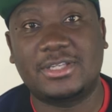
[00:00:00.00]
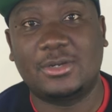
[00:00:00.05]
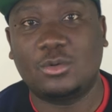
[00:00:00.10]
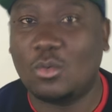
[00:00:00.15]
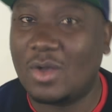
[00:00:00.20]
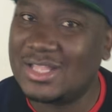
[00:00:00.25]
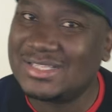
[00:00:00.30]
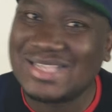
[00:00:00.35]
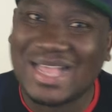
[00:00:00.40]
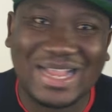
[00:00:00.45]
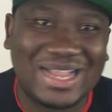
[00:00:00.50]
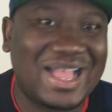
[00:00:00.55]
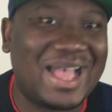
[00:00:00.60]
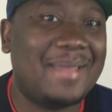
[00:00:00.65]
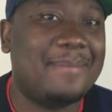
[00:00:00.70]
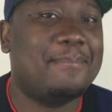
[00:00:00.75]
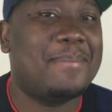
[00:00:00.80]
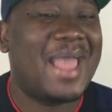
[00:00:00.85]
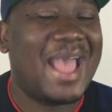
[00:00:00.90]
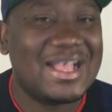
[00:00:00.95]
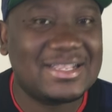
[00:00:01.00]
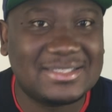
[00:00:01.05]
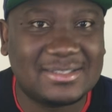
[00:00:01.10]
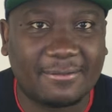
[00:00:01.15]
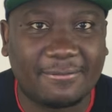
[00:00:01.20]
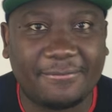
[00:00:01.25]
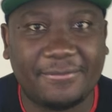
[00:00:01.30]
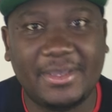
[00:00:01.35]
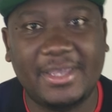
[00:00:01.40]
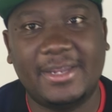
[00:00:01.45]
And once I got past
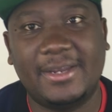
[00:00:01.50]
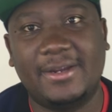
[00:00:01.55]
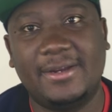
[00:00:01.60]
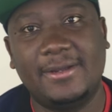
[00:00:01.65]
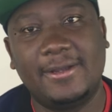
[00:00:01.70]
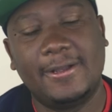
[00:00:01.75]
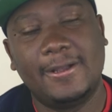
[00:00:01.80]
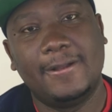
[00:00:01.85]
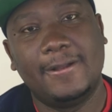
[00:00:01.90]
the fear,